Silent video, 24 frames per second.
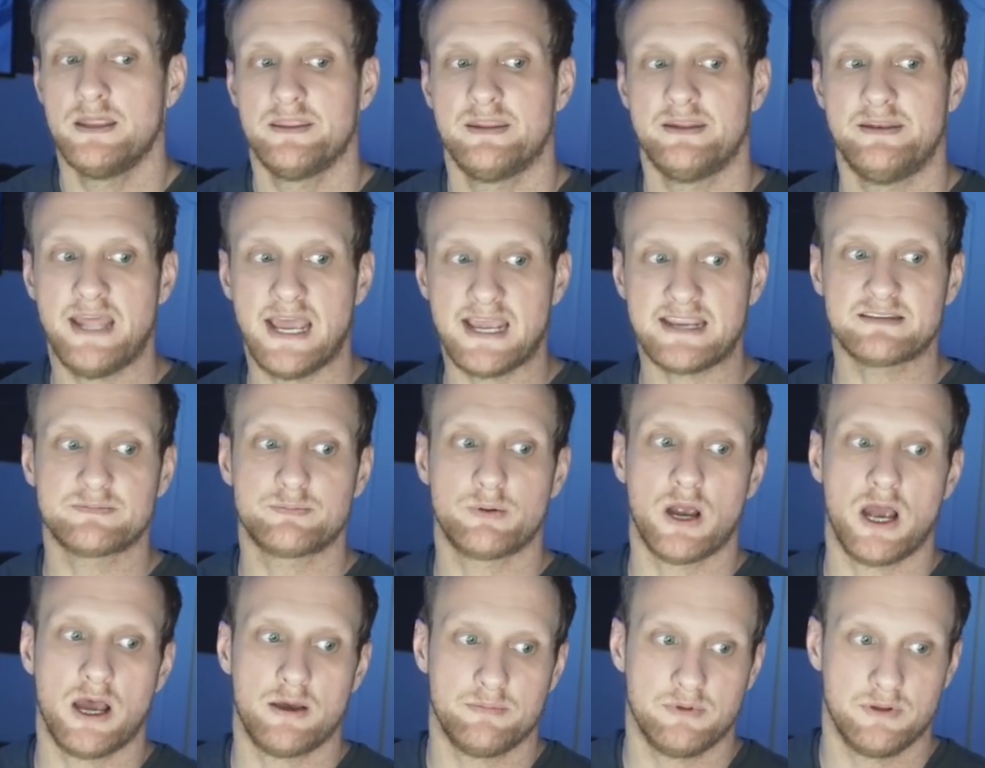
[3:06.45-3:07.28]
The next
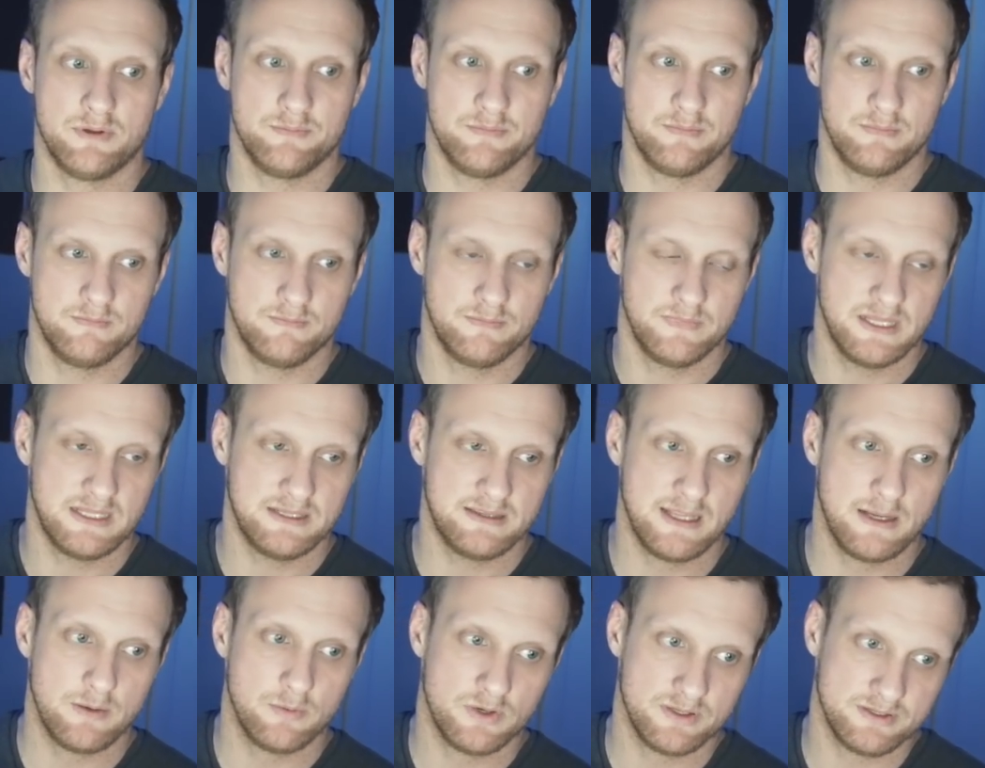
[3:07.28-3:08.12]
problem that
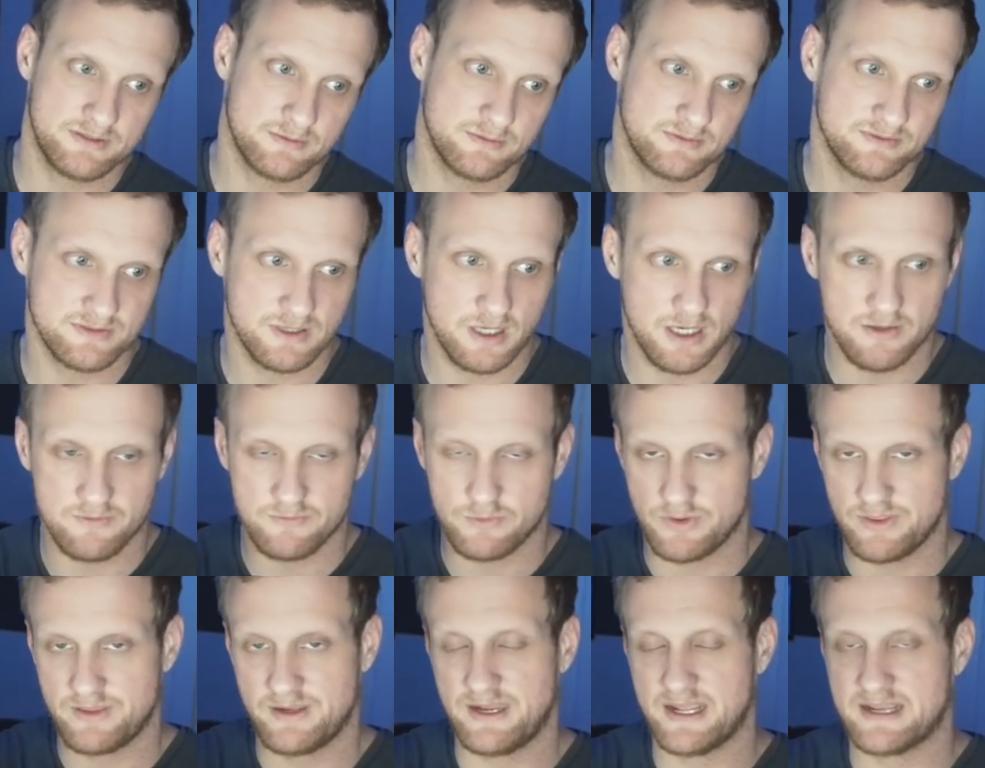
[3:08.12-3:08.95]
they want to resolve
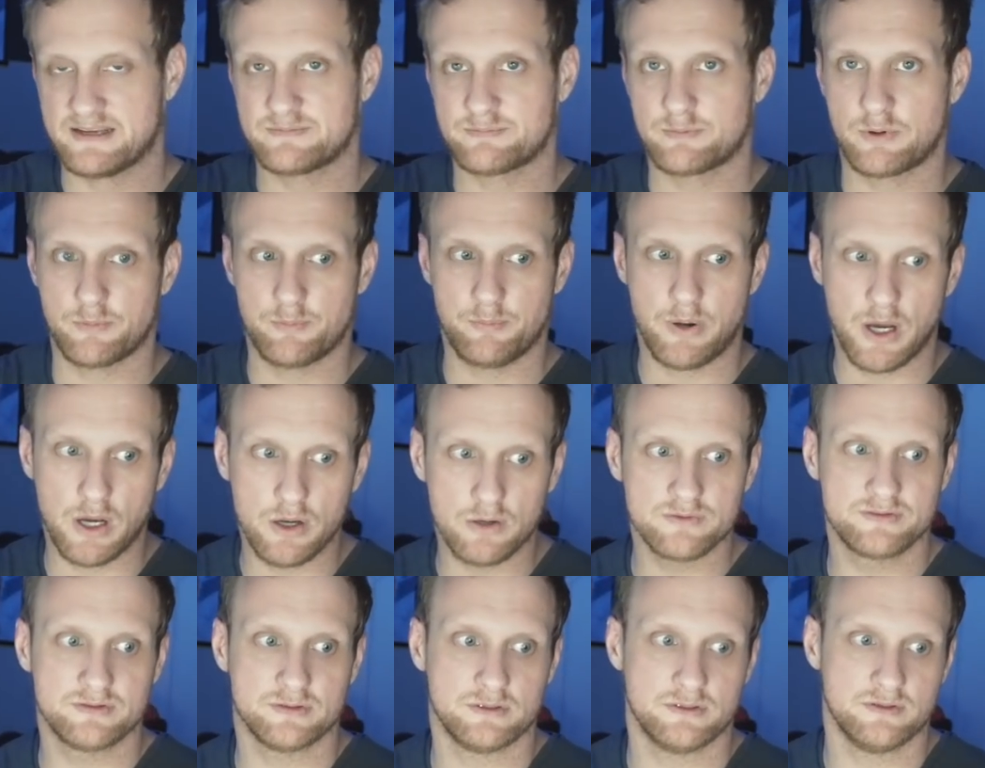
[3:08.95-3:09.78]
or the next
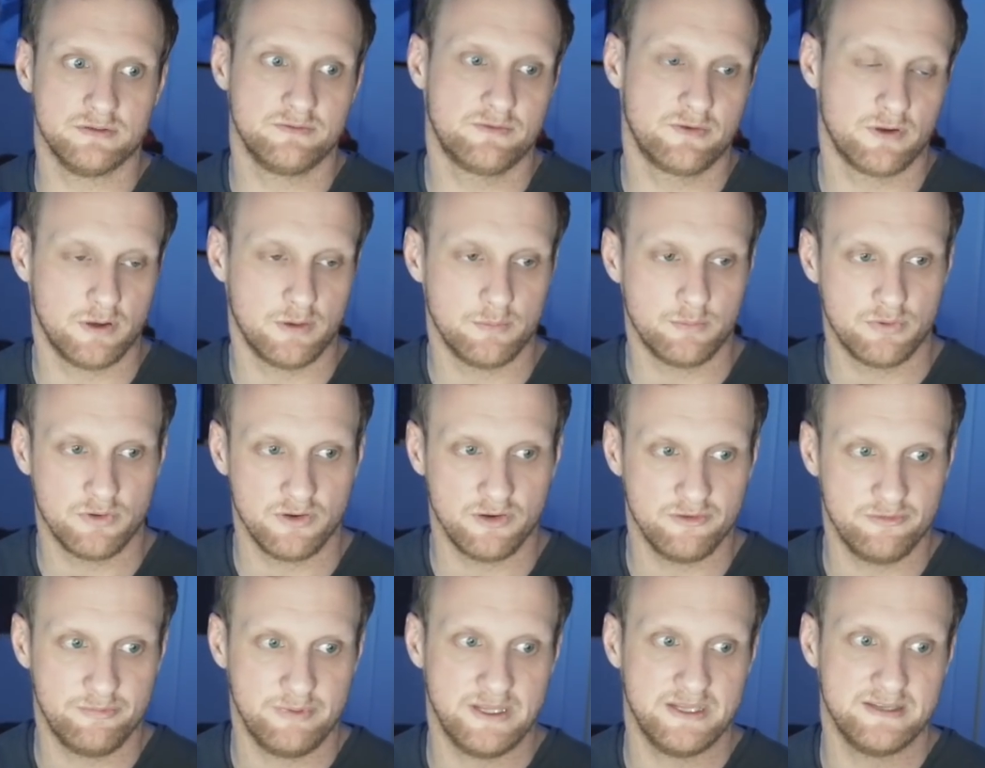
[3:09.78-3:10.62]
proposal for
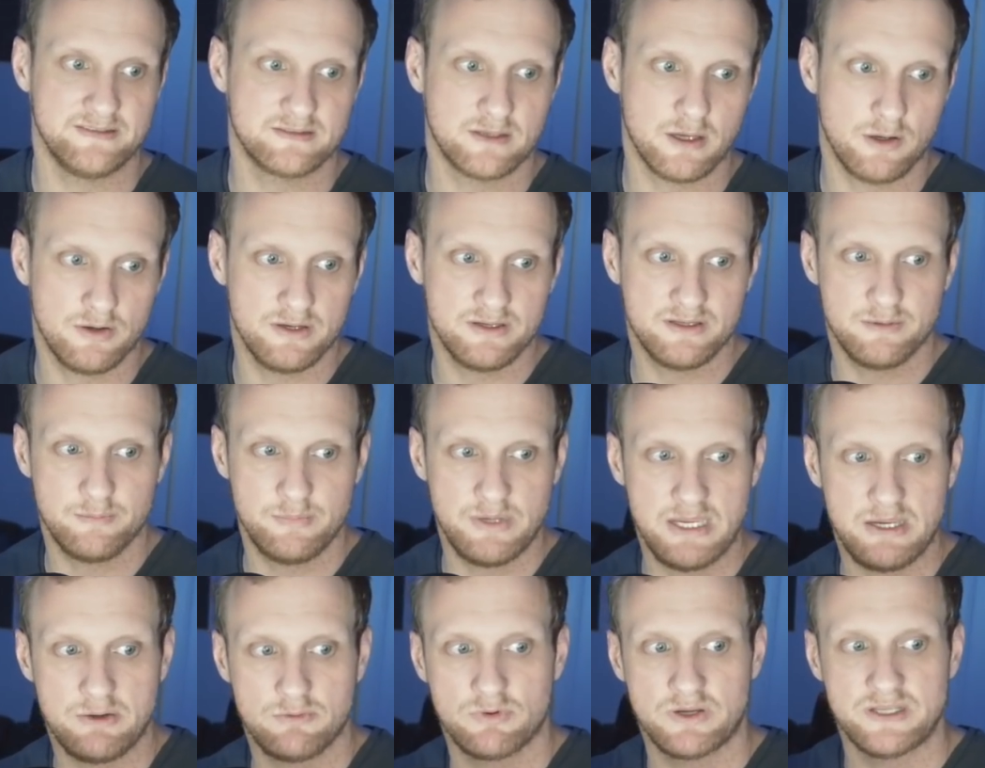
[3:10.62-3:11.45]
improvement is going to
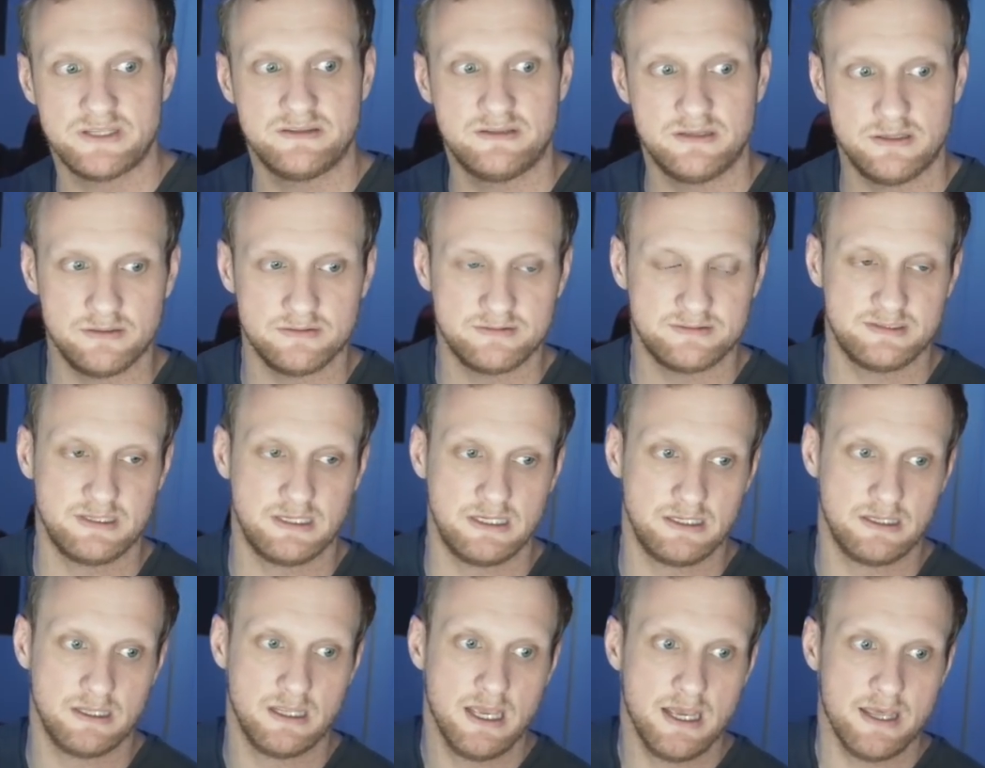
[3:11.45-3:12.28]
be
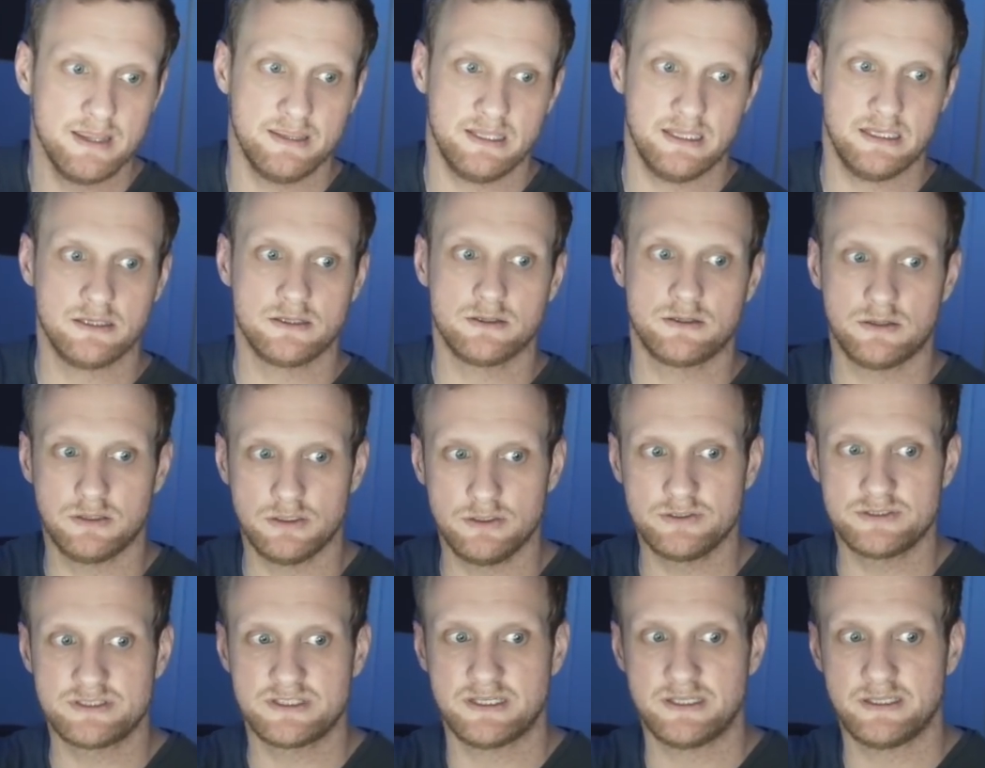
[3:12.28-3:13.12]
reducing the
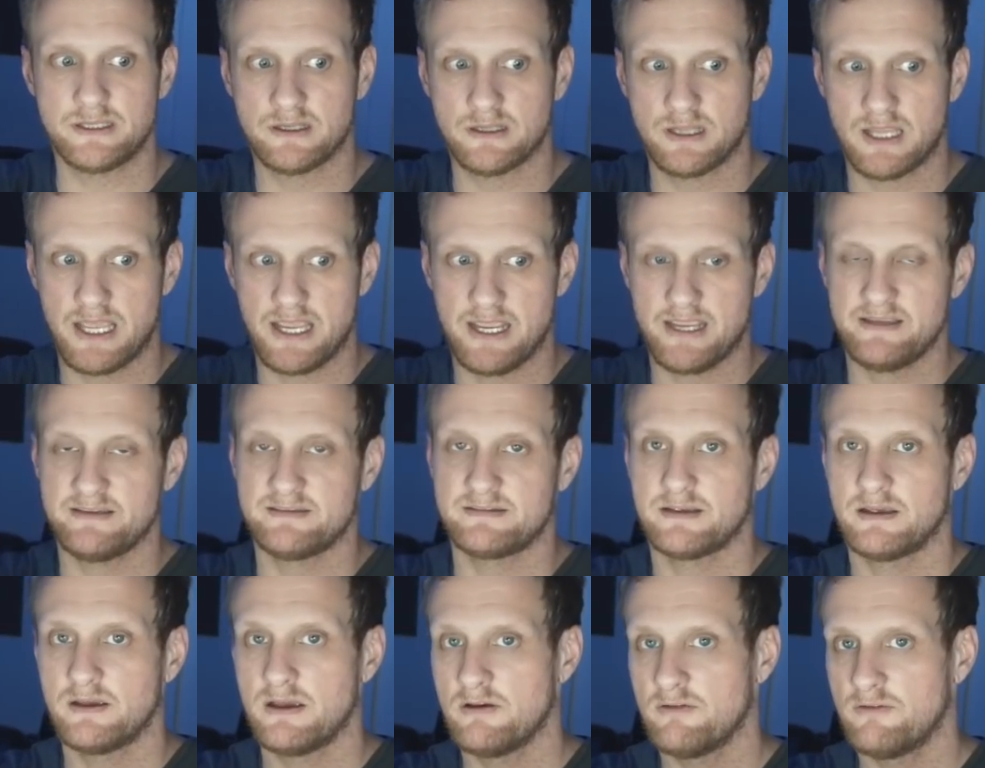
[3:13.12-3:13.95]
inclusion
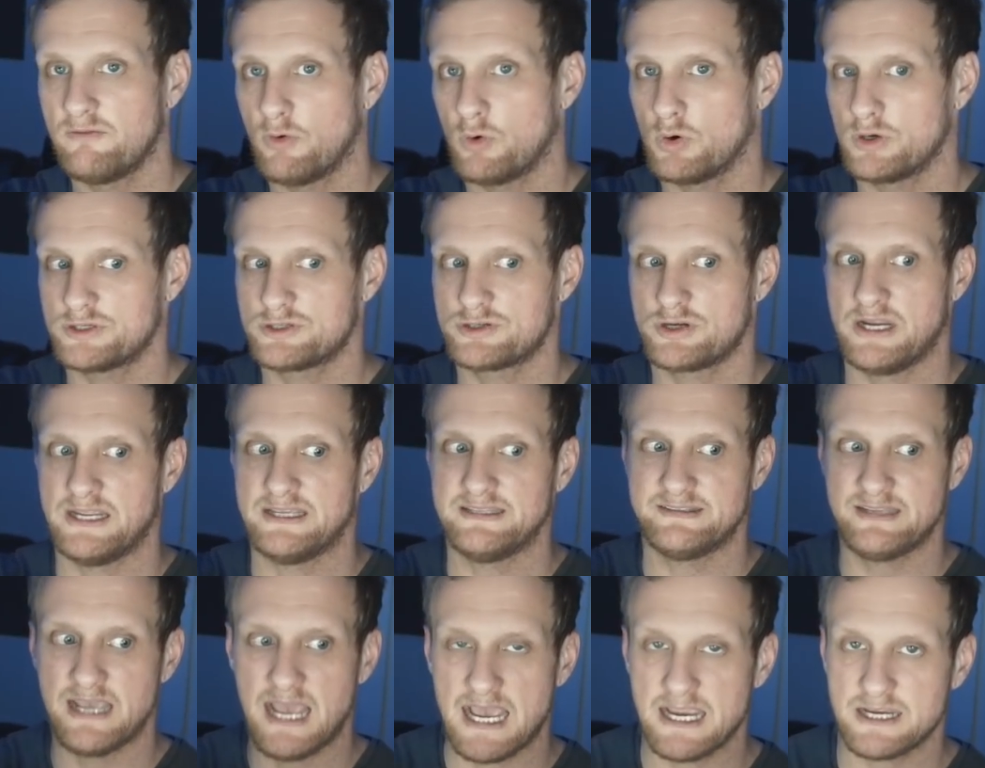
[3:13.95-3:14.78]
delays for
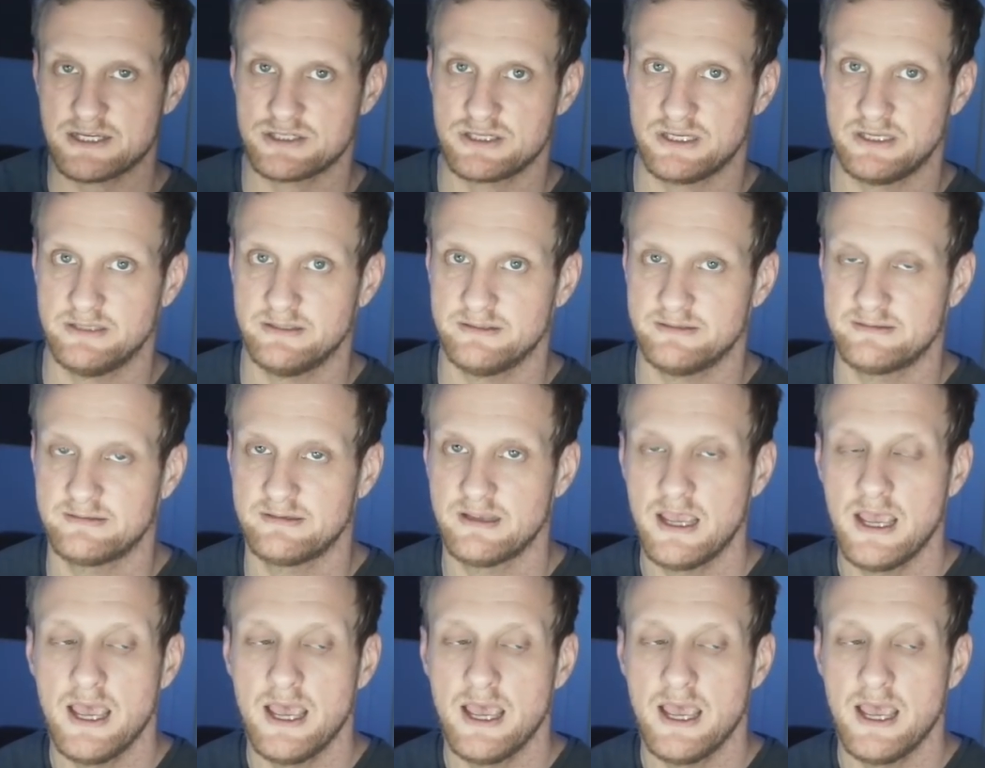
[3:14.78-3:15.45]
transactions.